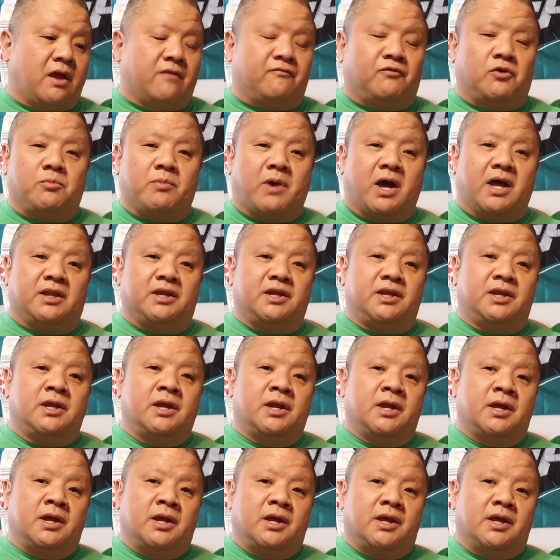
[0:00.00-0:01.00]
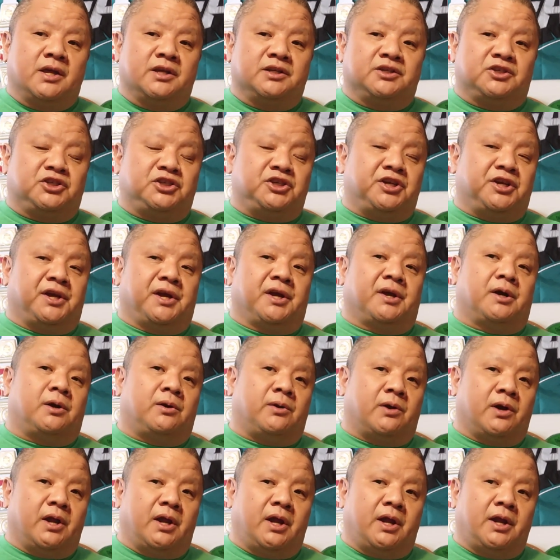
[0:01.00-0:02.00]
everybody is
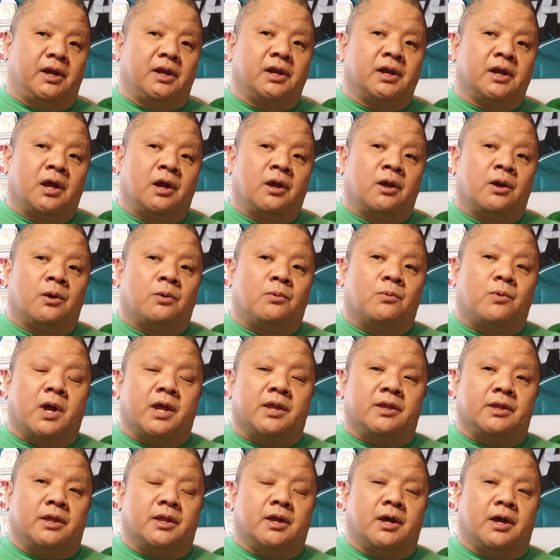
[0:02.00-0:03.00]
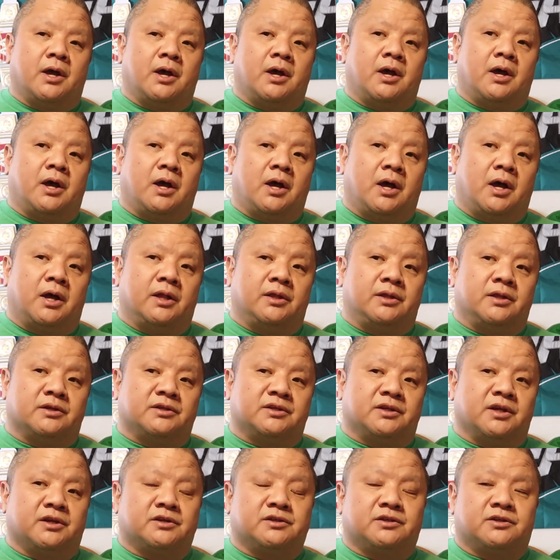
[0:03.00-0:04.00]
cheering when the
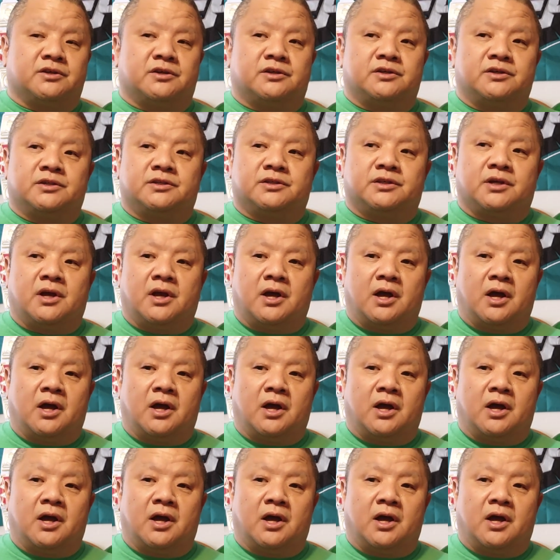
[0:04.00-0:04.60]
Sixers